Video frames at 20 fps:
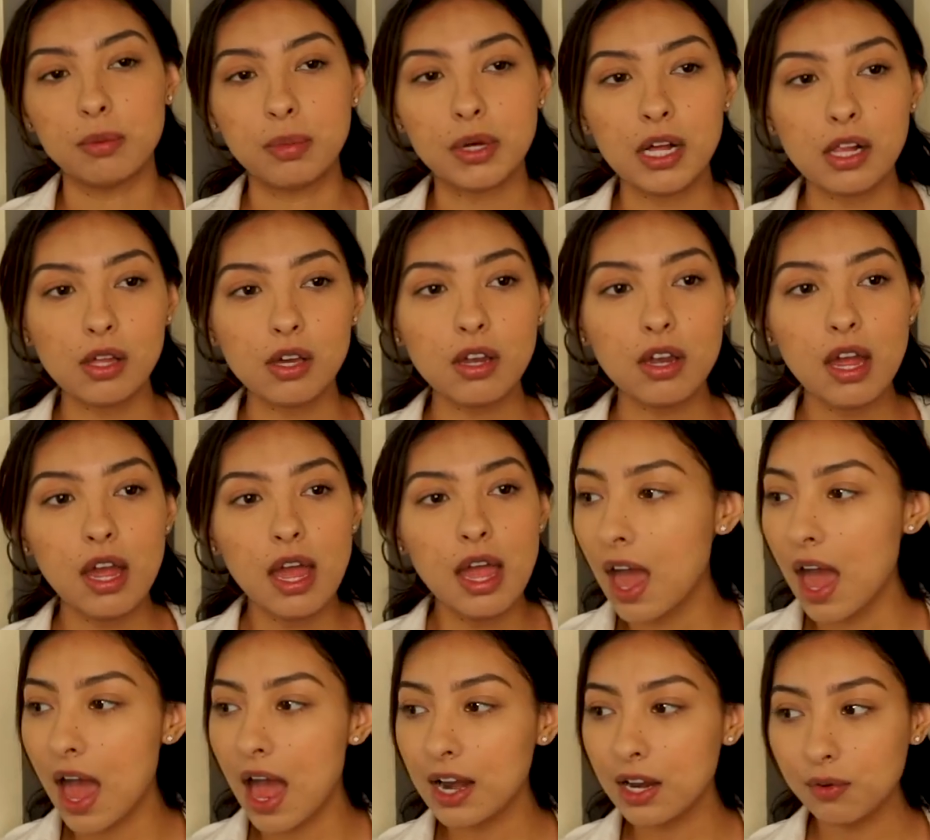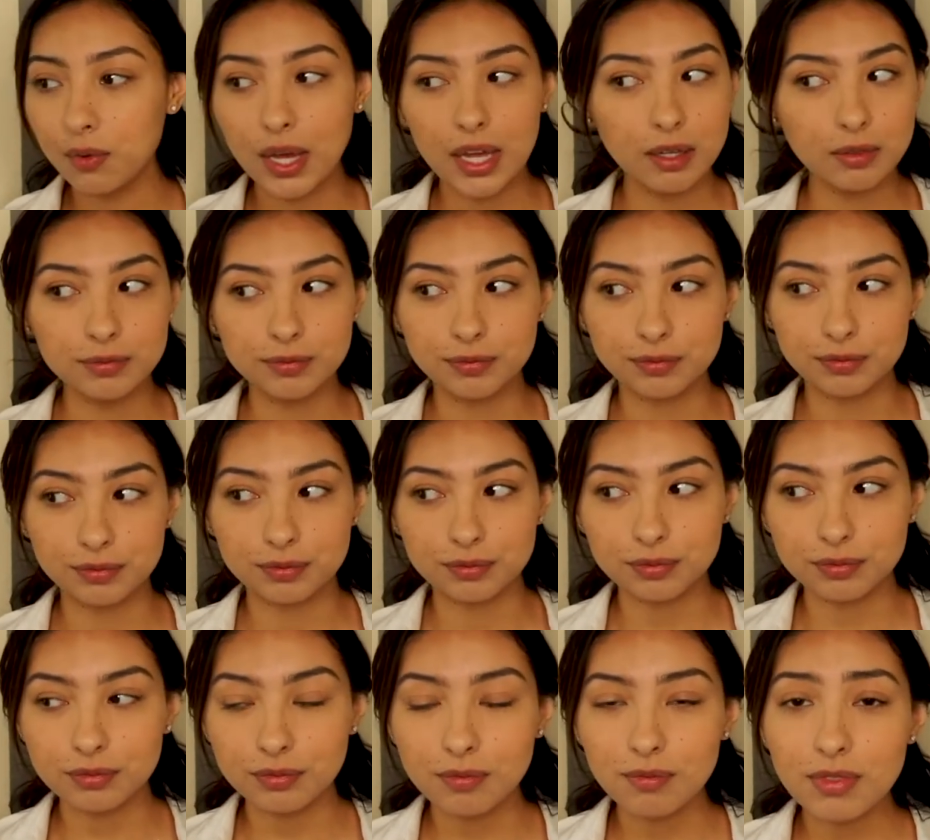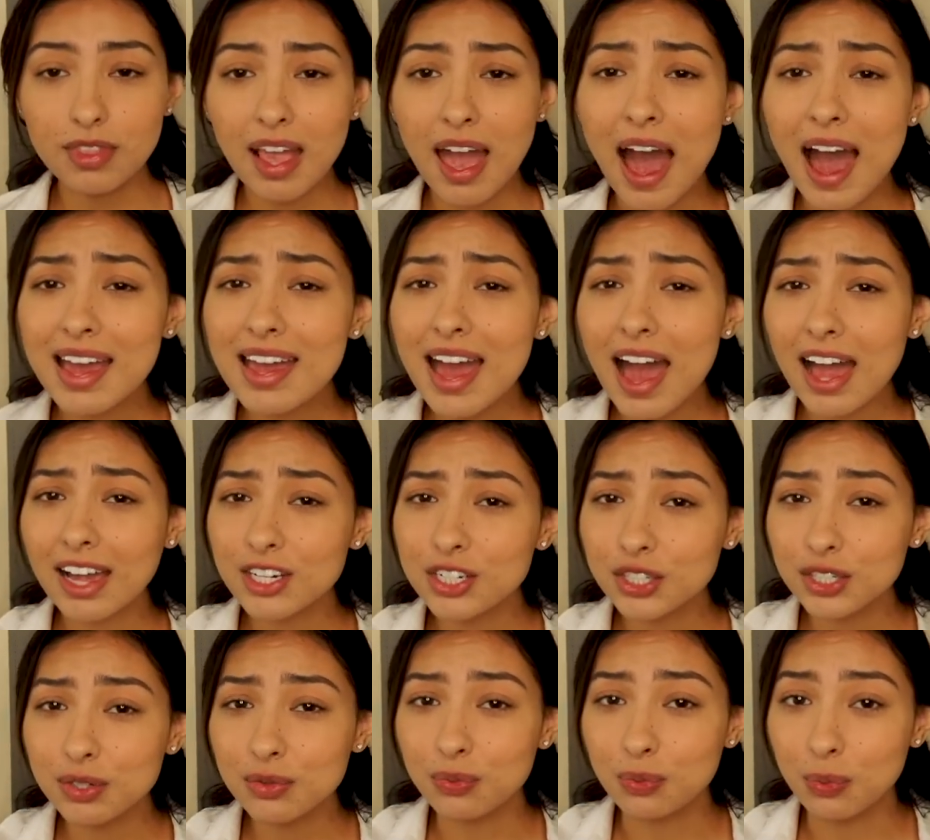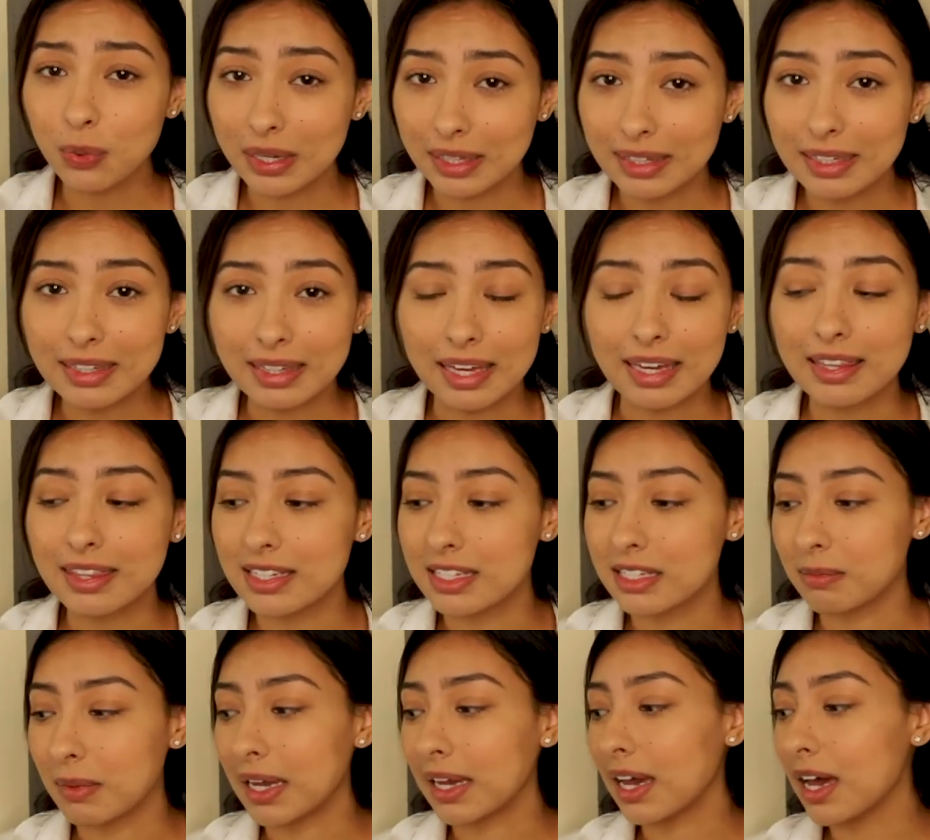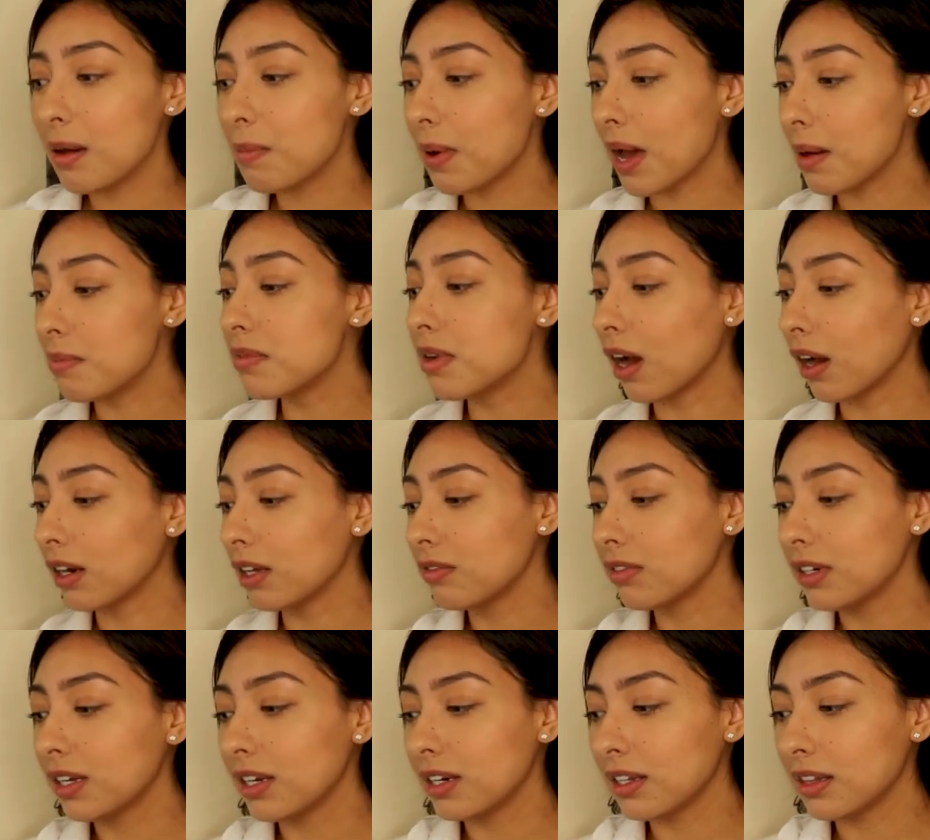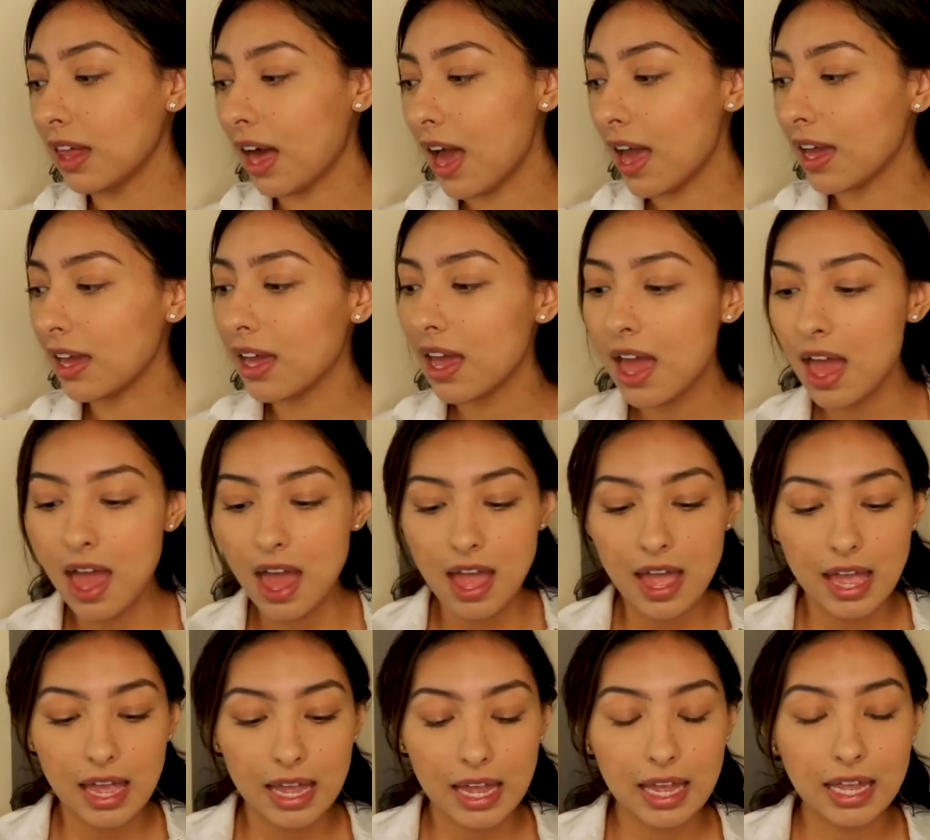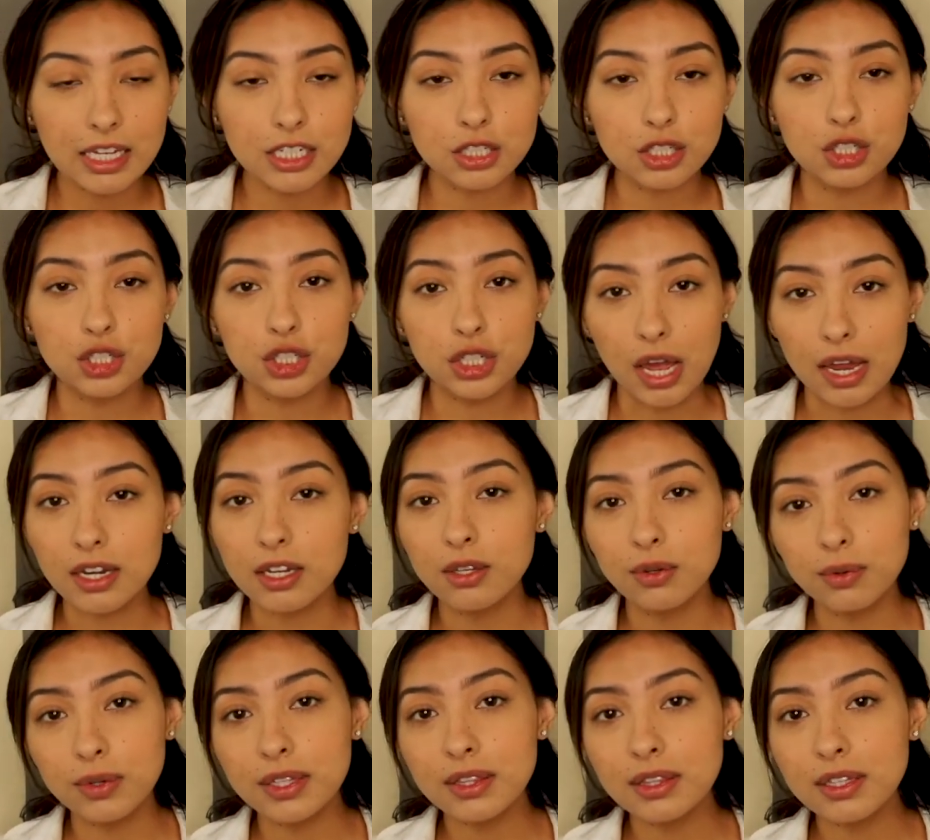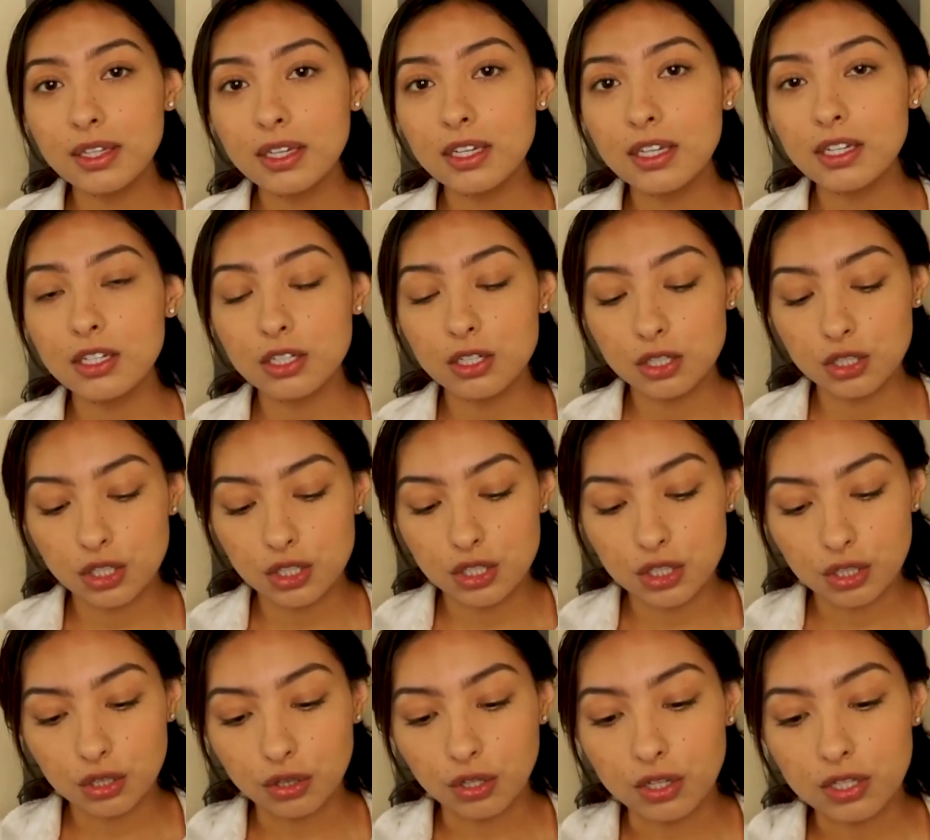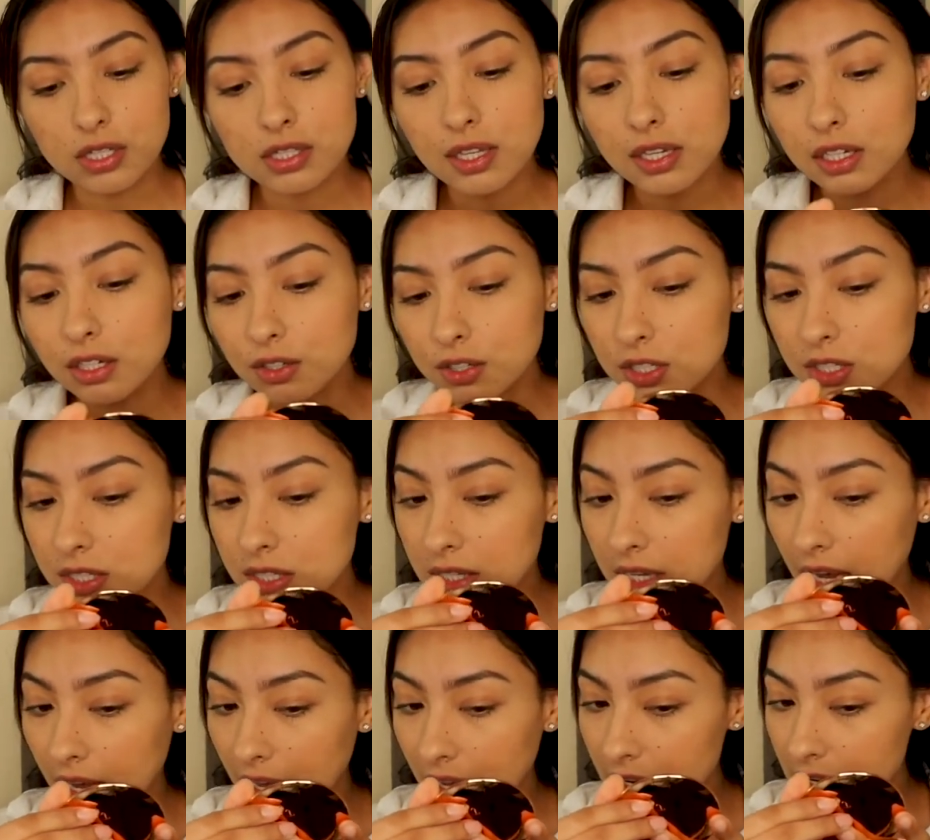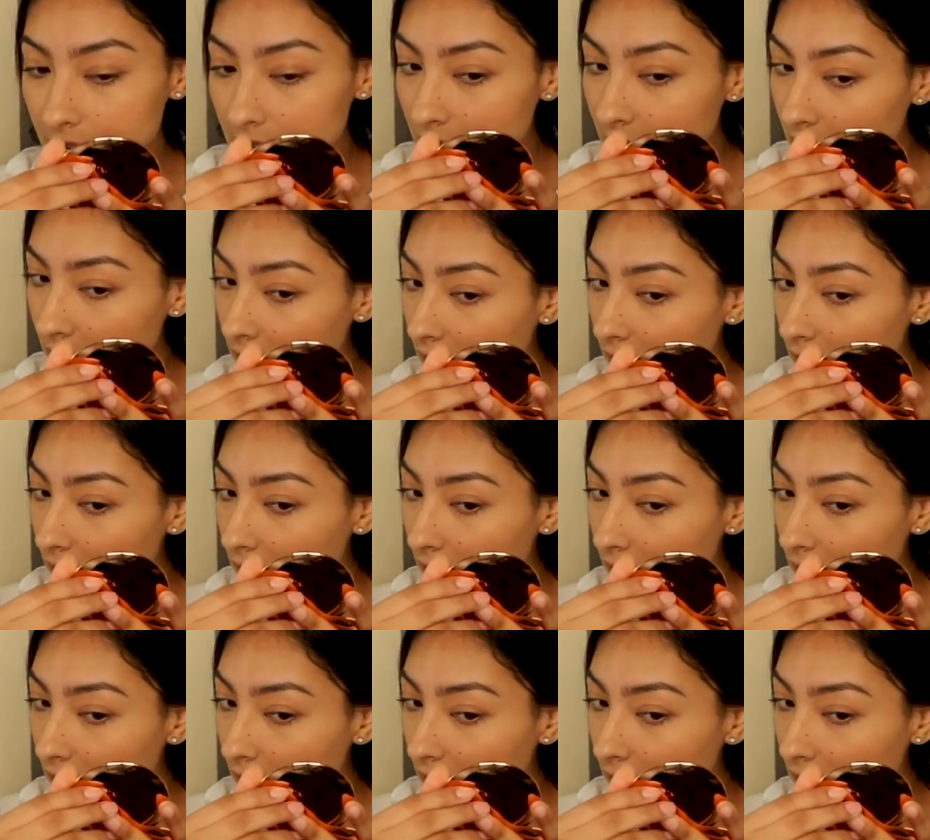lip color. Anyway, I actually really like this makeup. I'm not even gonna lie. It genuinely just looks like your skin.